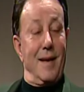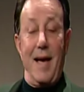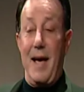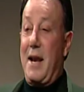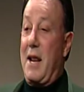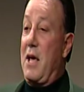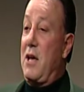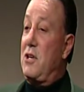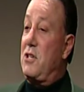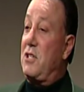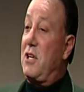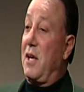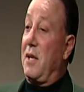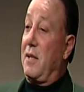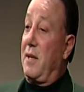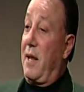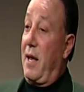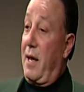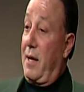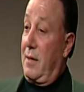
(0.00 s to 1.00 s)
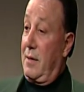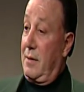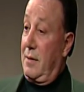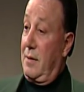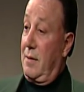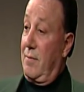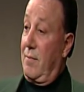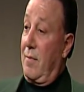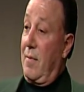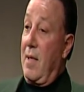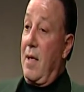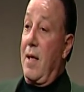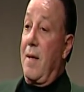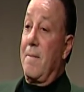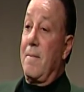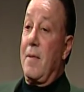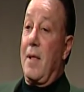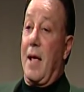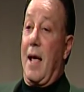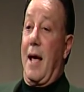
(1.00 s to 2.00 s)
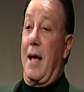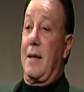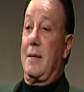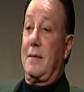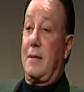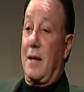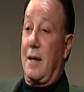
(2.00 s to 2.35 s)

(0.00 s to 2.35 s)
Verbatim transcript: and he's sitting there, and